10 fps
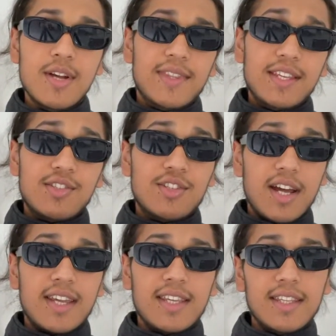This
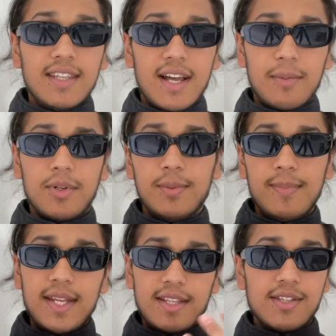jacket that I'm going to
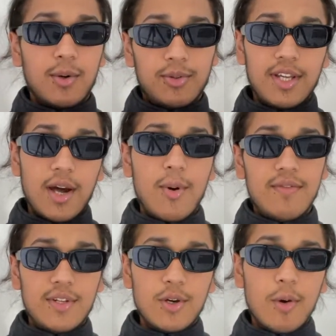make this whole DIY
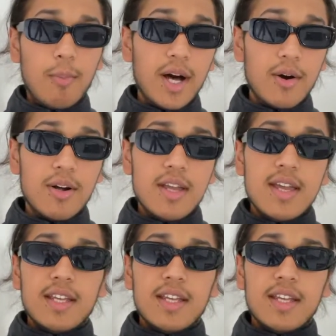video about,